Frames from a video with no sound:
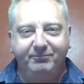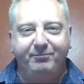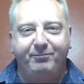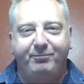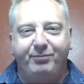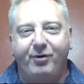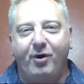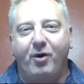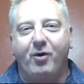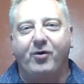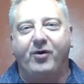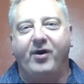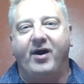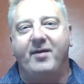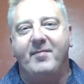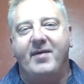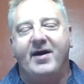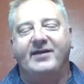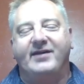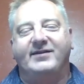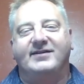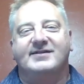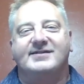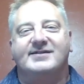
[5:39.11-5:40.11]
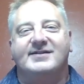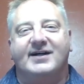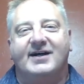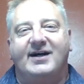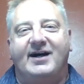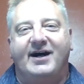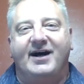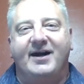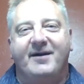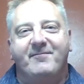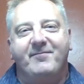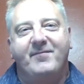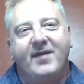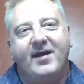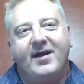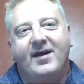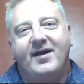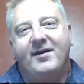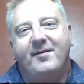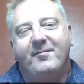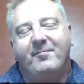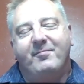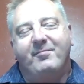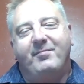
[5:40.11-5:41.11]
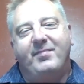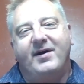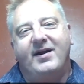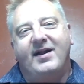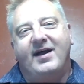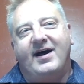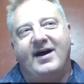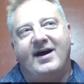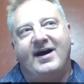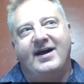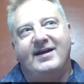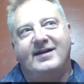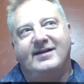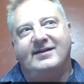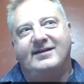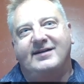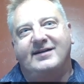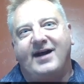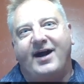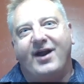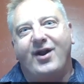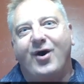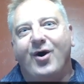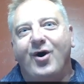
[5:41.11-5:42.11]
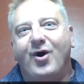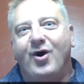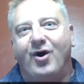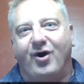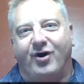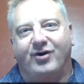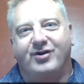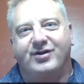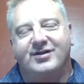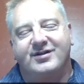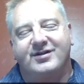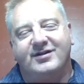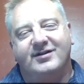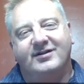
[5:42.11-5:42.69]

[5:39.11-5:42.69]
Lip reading: program at the time, but I got hooked